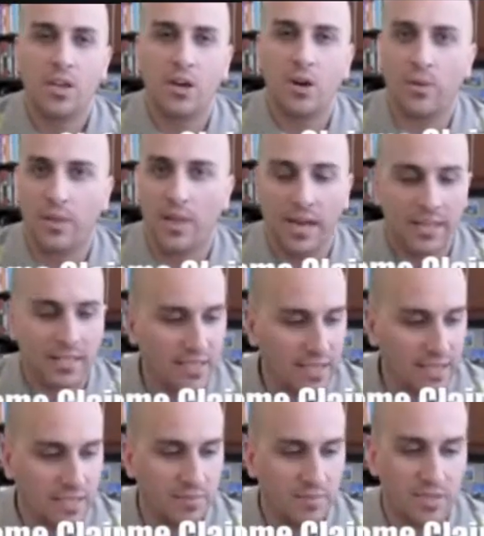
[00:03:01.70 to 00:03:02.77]
you know, a lot of
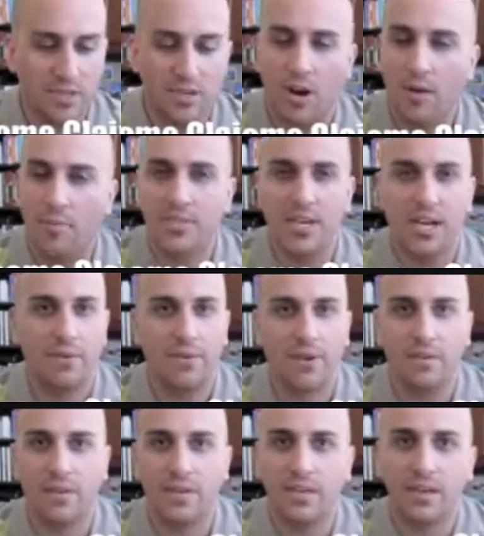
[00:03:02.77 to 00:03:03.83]
systems and garbage out
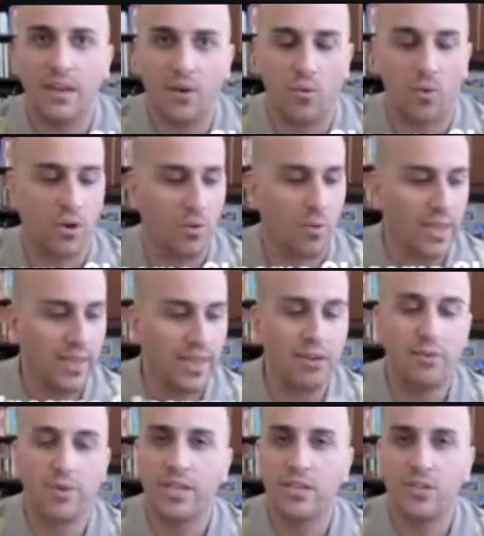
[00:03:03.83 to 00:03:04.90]
there that did not work. We
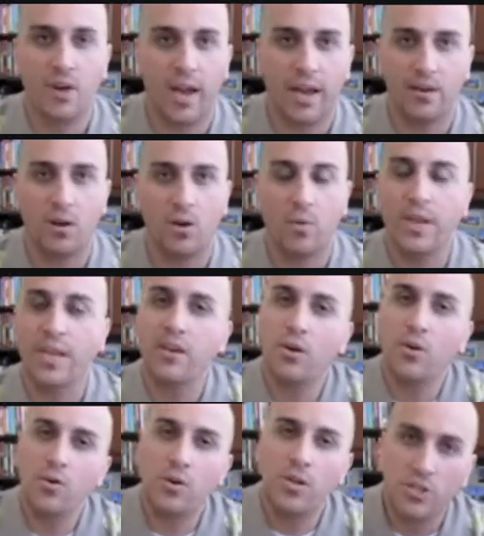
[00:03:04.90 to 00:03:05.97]
literally tried it all. We didn't
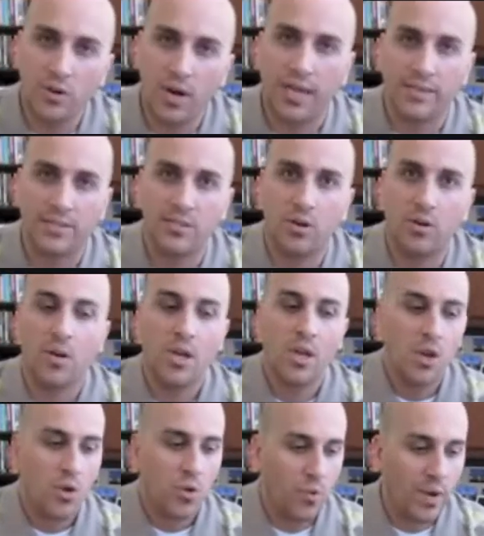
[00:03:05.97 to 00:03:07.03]
know who to trust, so
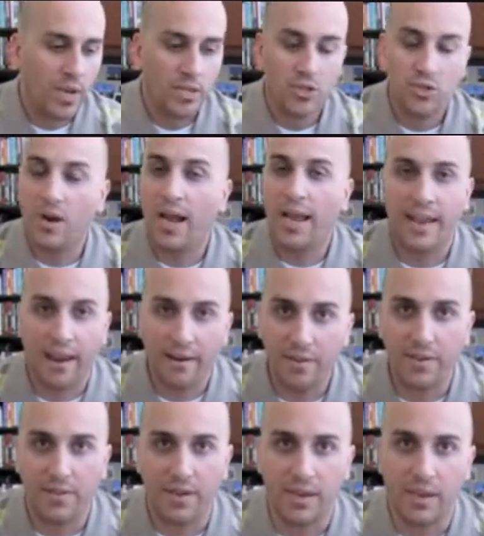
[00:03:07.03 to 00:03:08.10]
we tried
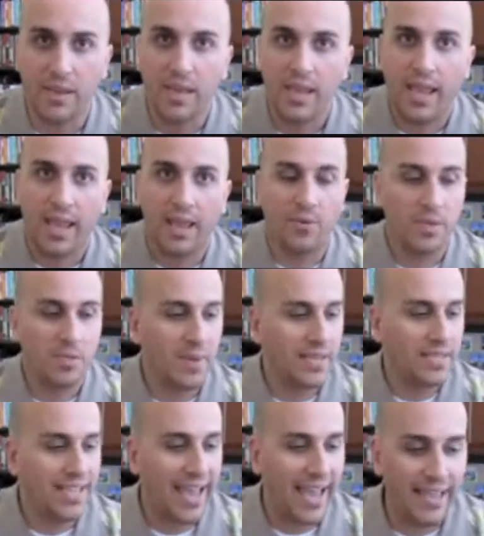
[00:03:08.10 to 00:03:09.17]
everything. And we
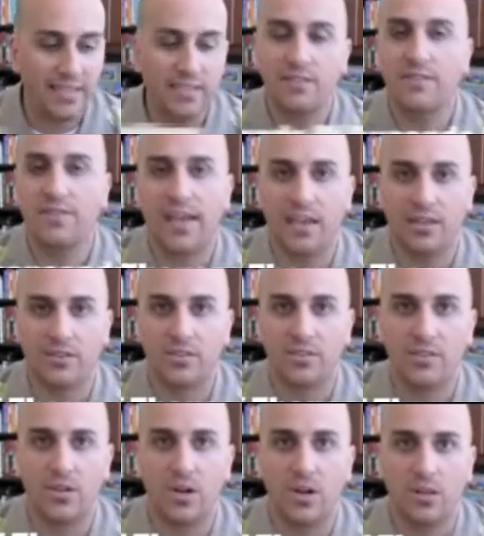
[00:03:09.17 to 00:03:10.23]
spent tens of
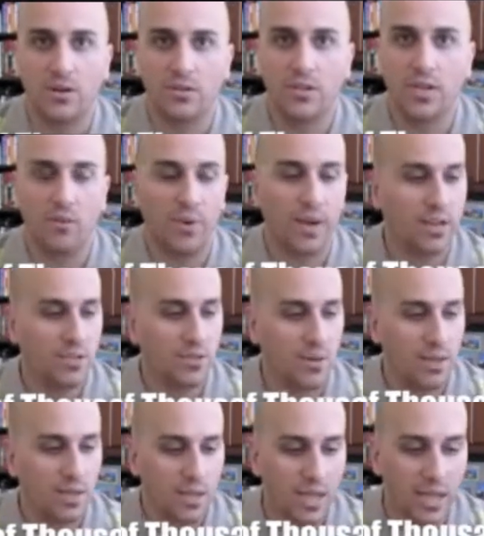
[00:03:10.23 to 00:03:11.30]
thousands of dollars and went
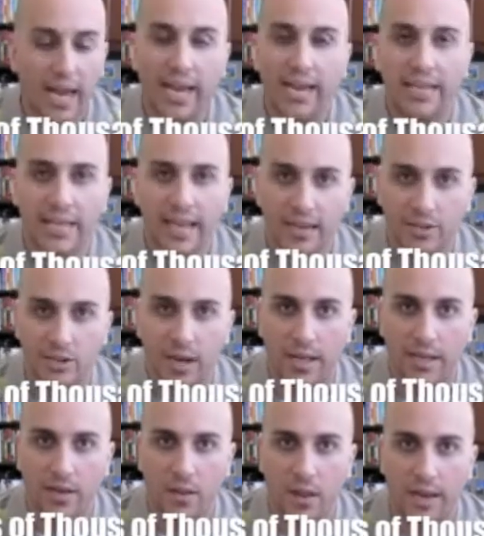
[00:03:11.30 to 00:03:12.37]
into a lot of debt
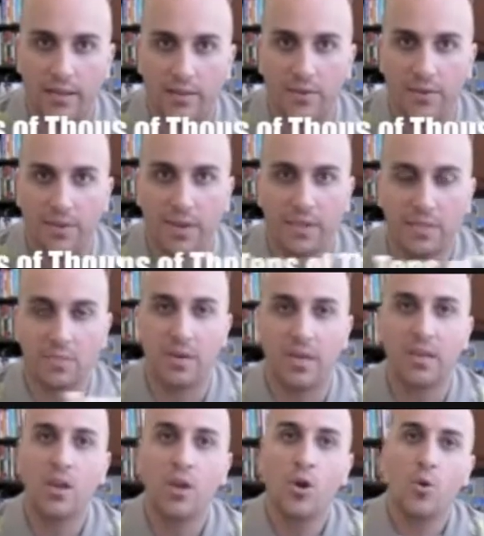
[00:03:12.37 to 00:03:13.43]
trying a lot of different things.
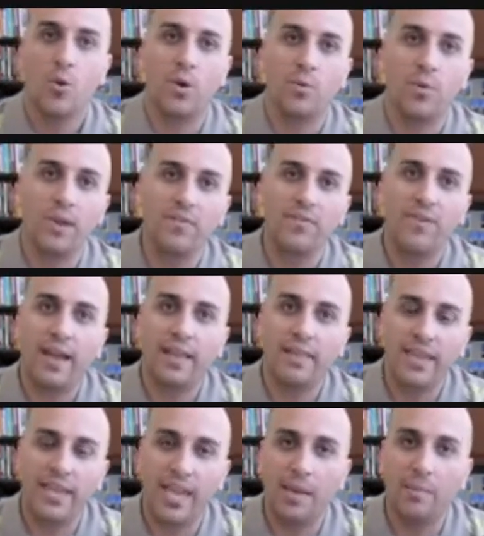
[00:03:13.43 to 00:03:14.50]
But when we
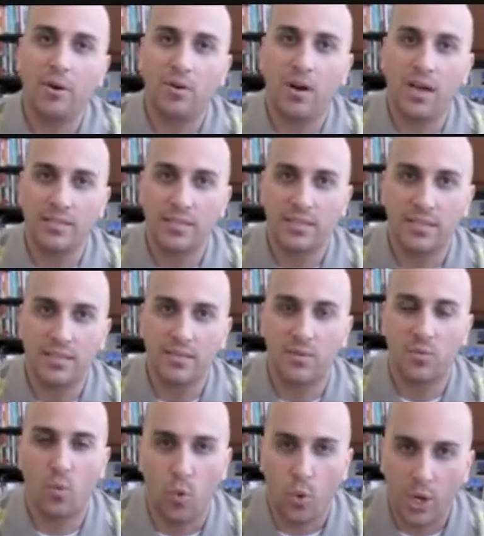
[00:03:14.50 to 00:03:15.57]
finally came across the
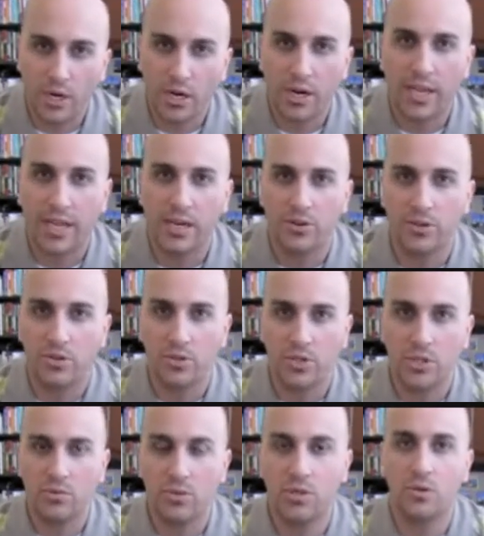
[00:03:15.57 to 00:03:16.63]
system we're going to
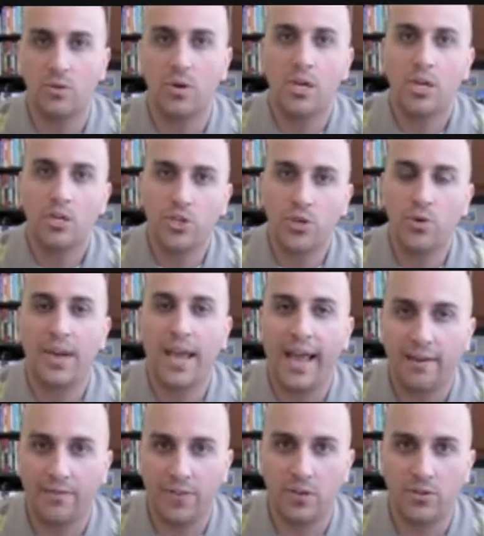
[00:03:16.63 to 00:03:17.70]
introduce you to
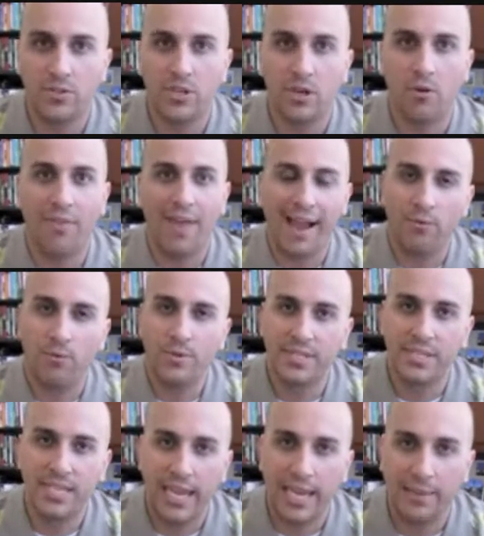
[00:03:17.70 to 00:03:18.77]
2.5 years ago, that
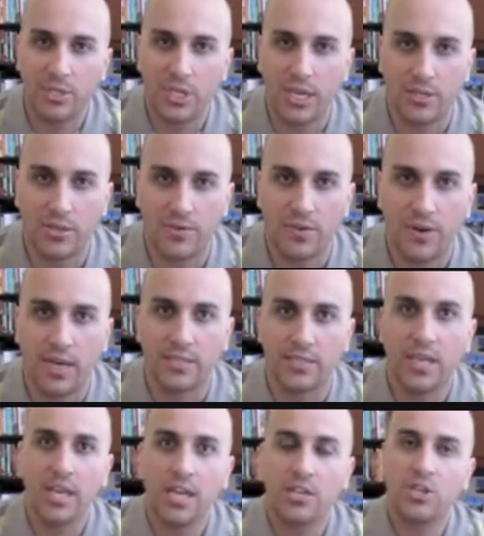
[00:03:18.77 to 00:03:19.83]
was the game changer for
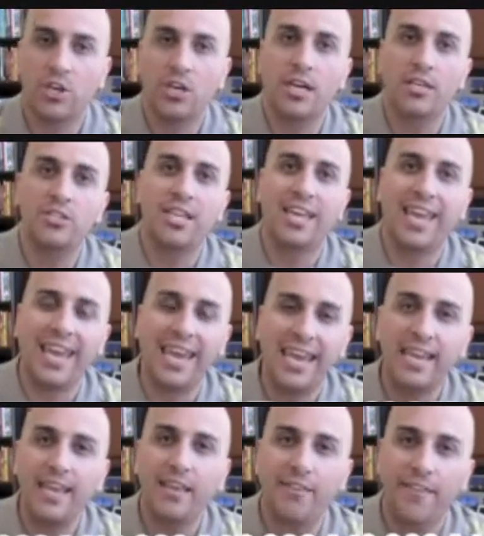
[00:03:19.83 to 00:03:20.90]
us. Took us to
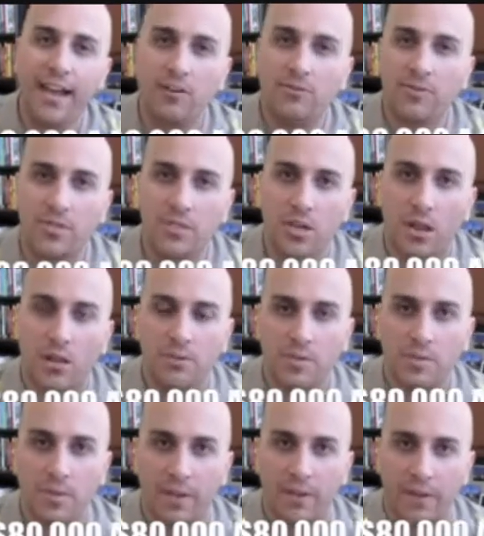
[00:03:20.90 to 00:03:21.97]

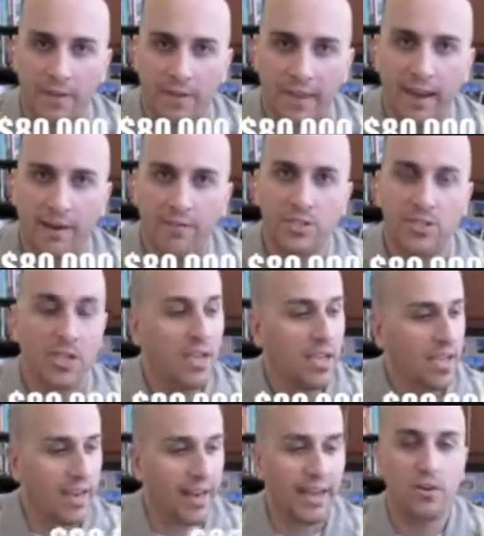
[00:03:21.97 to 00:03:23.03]
$80,000 a month on the average,
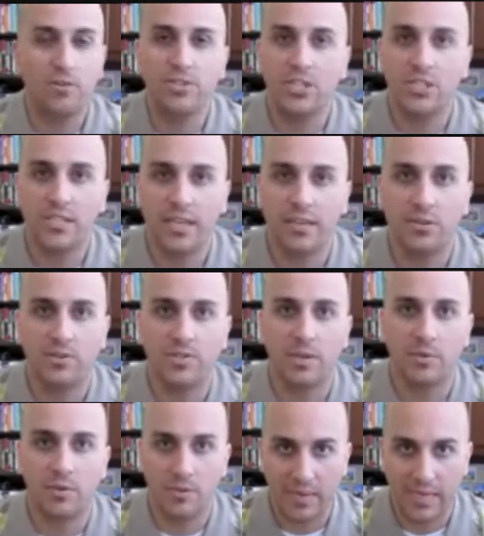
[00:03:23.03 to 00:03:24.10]
and I don't just say those
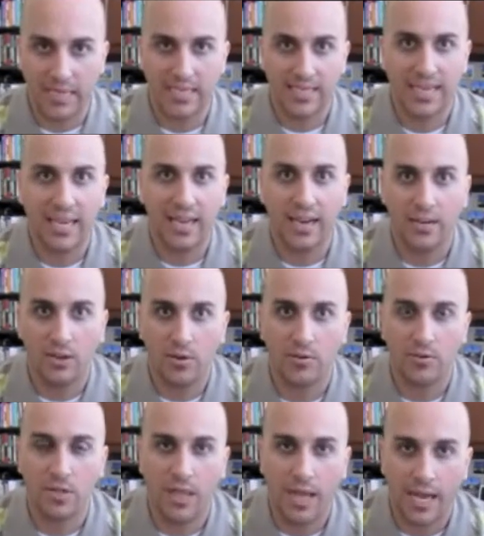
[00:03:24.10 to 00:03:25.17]
numbers because, again, I know
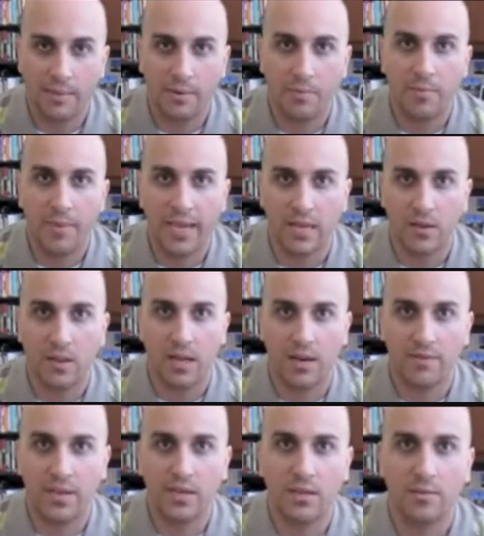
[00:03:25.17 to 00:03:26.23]
there's a lot of people making a
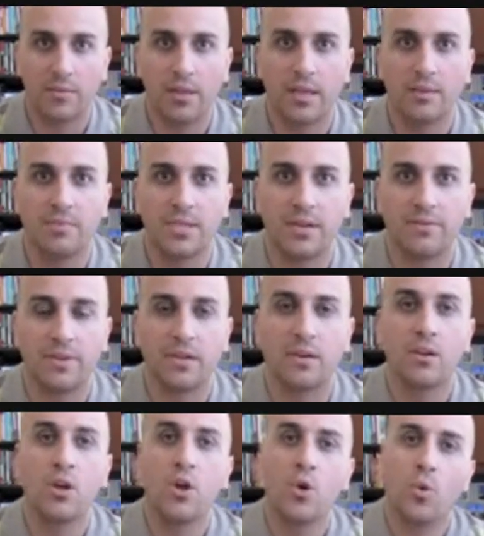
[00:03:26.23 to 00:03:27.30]
lot of income claims out
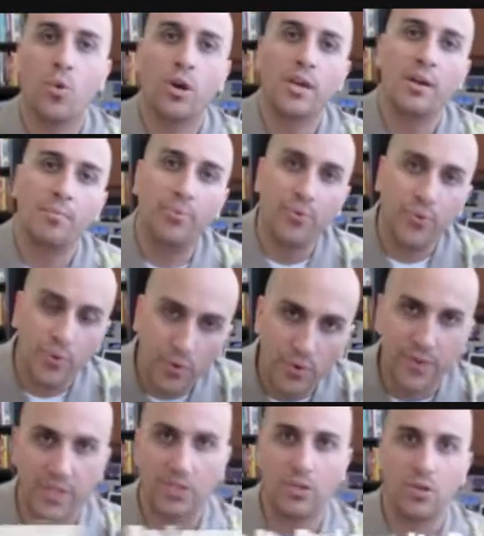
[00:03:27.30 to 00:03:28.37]
there. We're going to
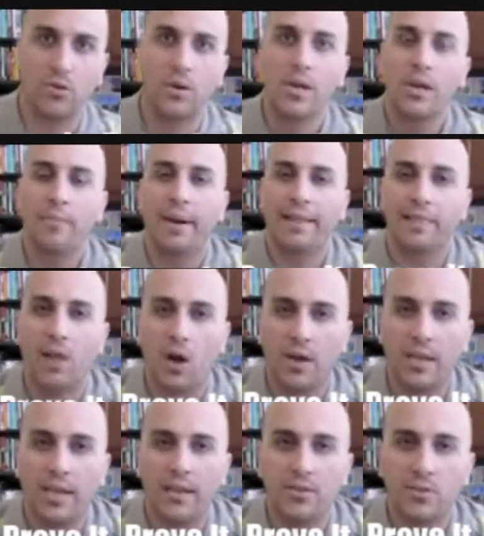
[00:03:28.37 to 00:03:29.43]
prove it to you by
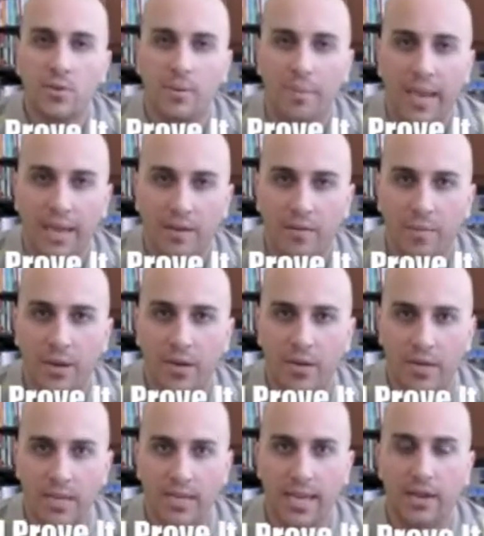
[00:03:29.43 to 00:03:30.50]
logging into our Bank of
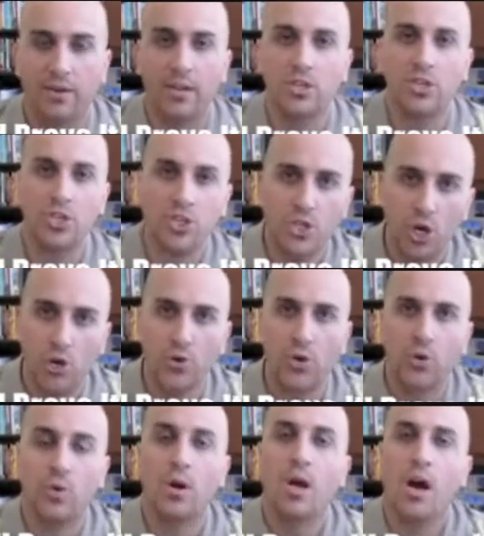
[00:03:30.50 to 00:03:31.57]
America account and show
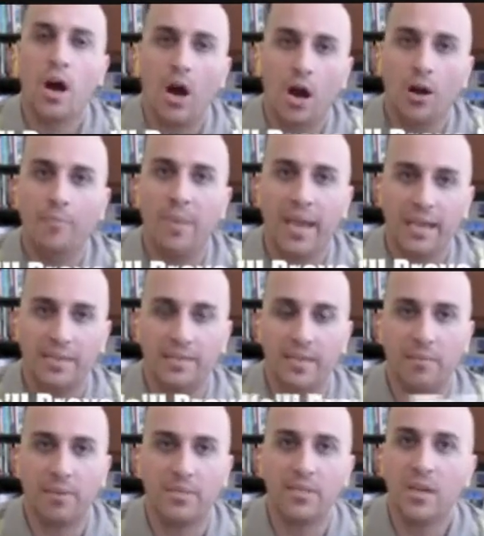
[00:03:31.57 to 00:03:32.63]
you our bank
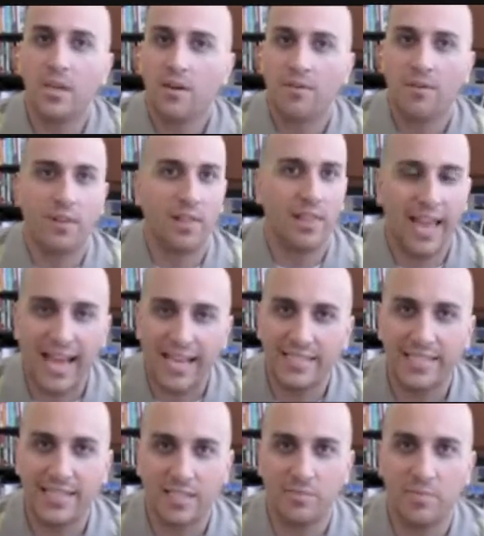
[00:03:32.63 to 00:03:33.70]
statements. For the
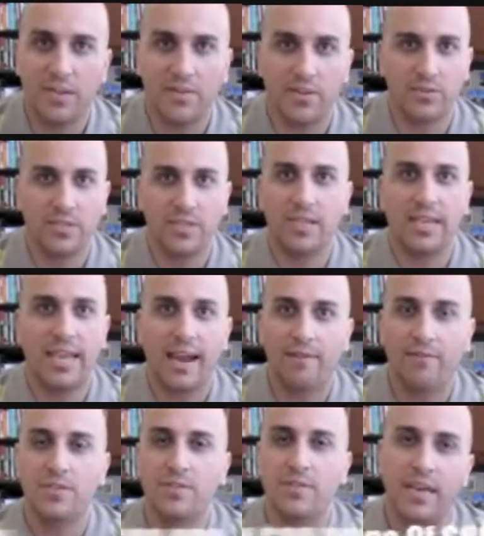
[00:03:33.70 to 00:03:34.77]
last 6 months, you'll see the
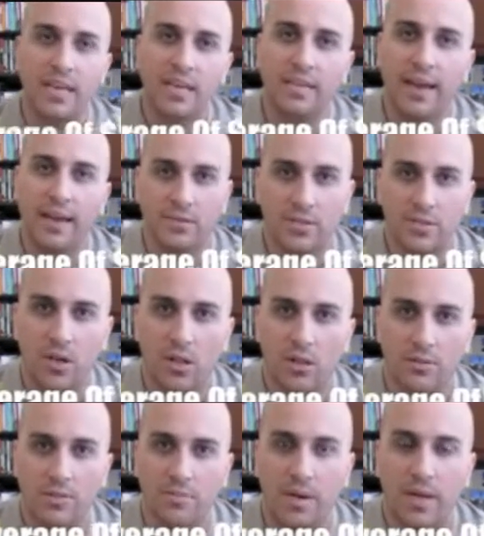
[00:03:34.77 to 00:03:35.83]
average of
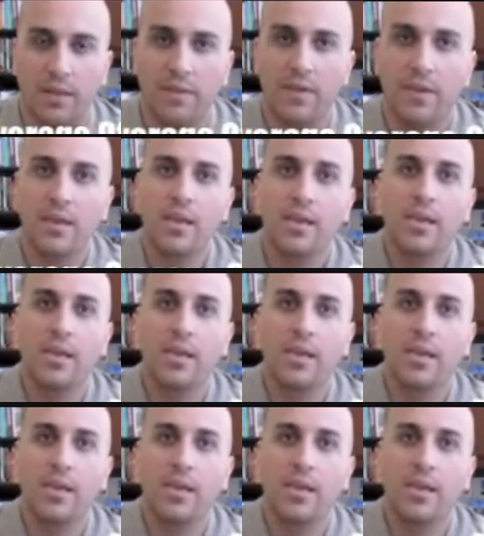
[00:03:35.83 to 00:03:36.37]
$80,000 a month.